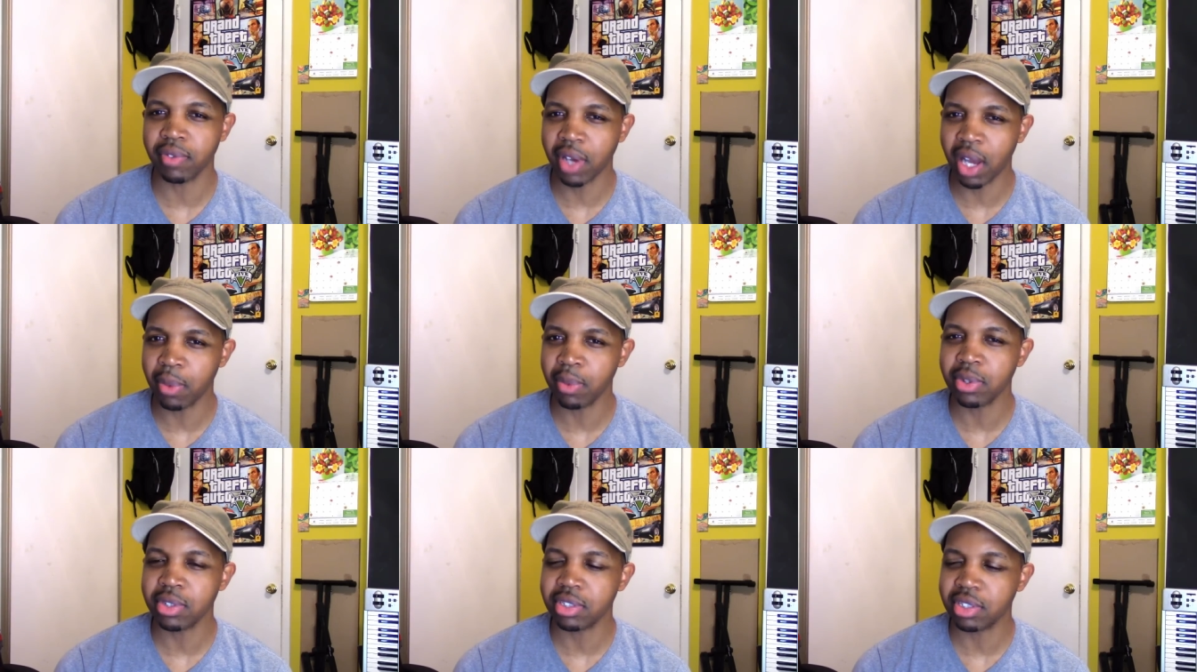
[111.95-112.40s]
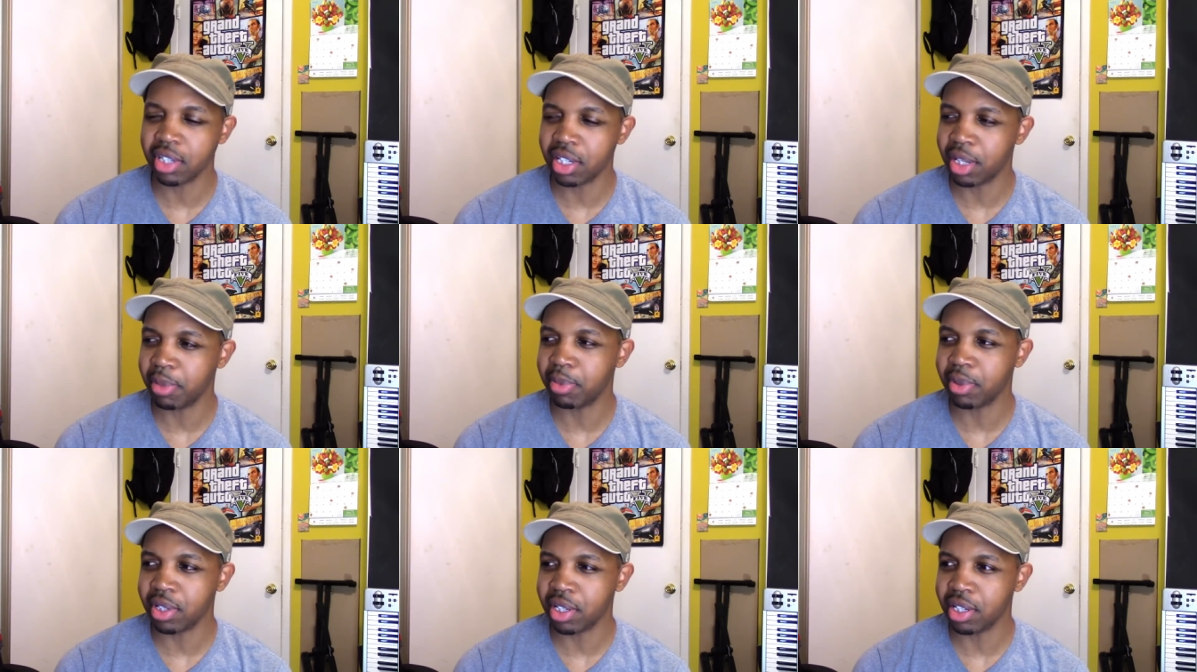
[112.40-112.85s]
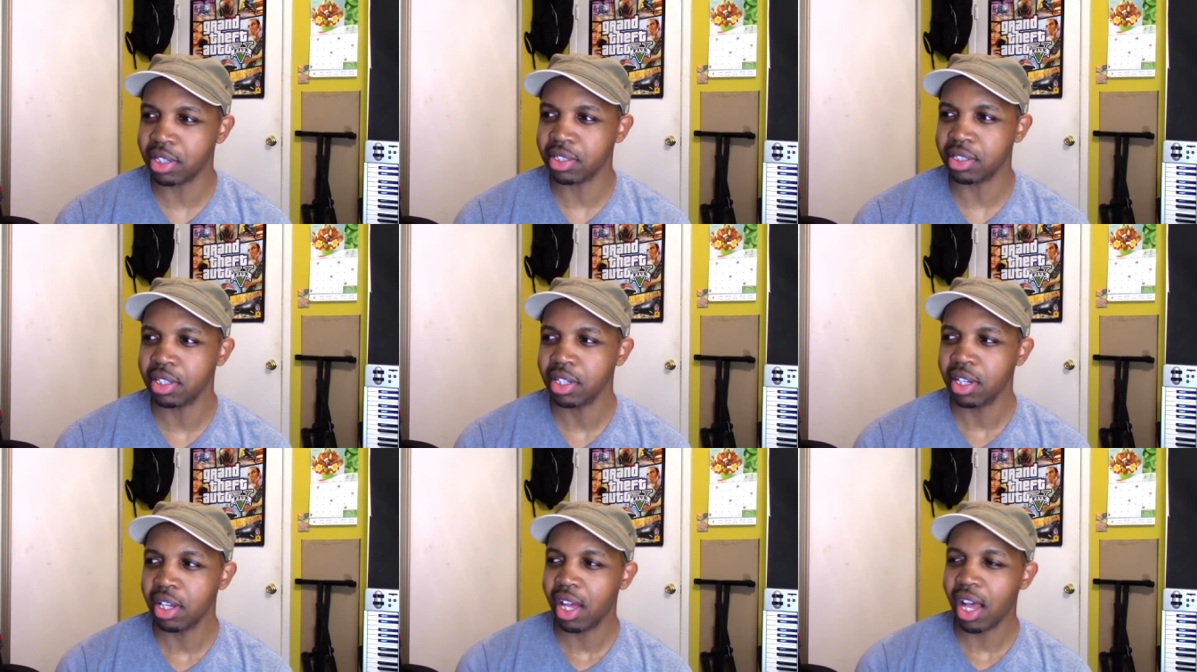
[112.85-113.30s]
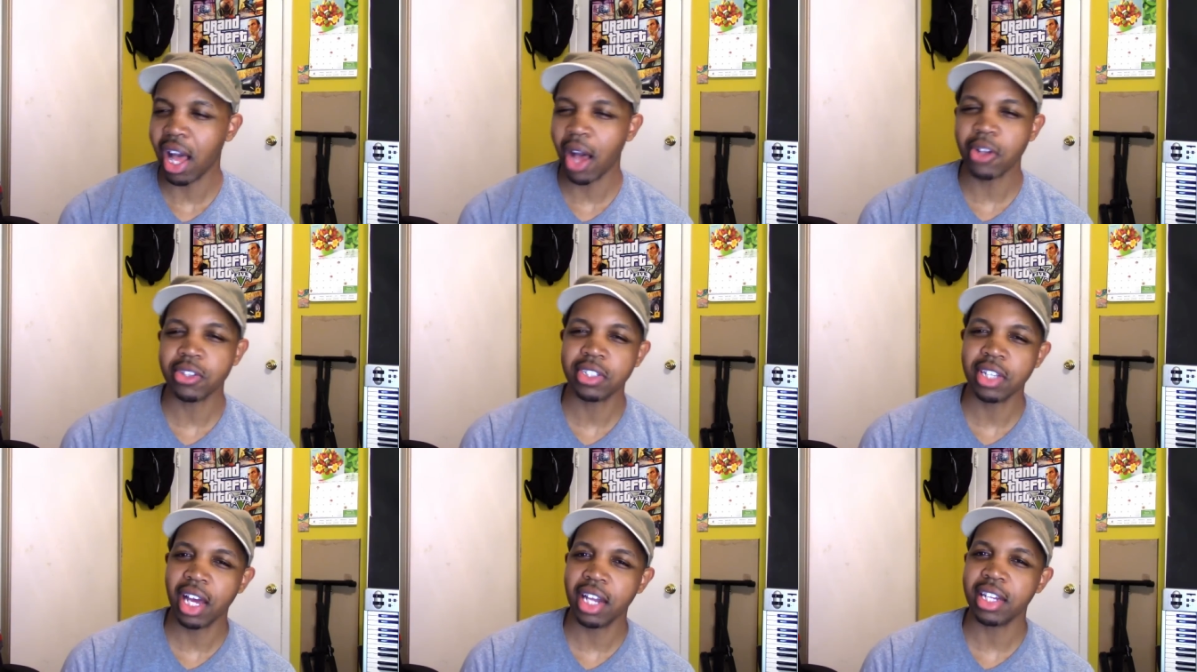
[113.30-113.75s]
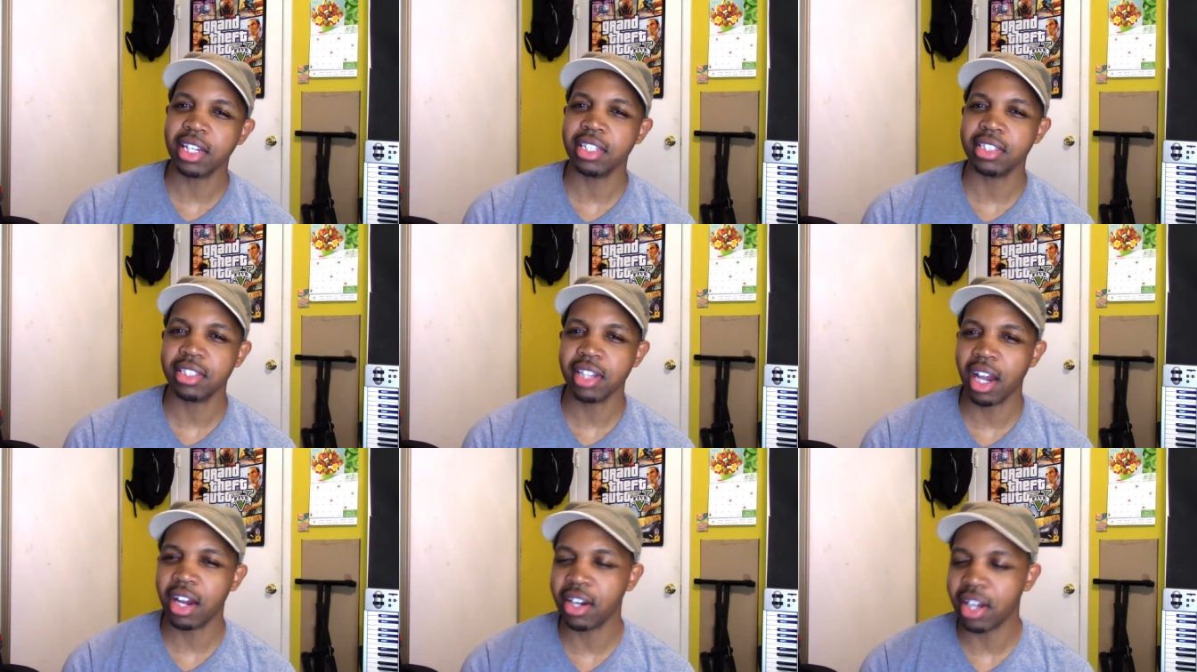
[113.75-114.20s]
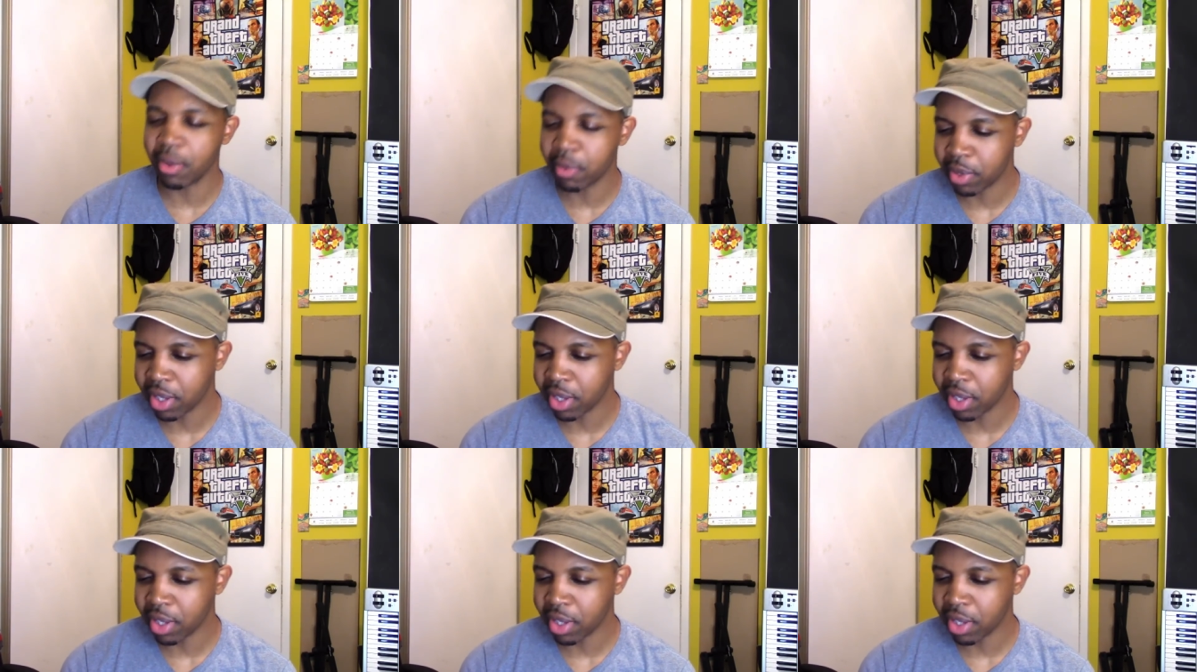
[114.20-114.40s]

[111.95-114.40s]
I will say that because I was kind of getting tired of that.